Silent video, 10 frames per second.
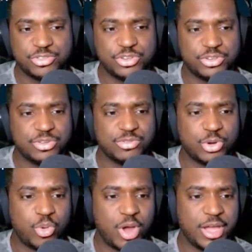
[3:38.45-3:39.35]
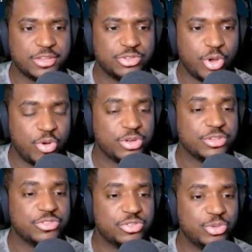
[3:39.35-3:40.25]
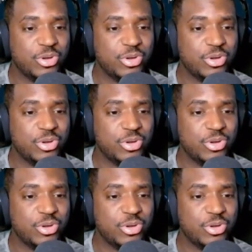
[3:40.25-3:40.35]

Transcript: system requiring tokens to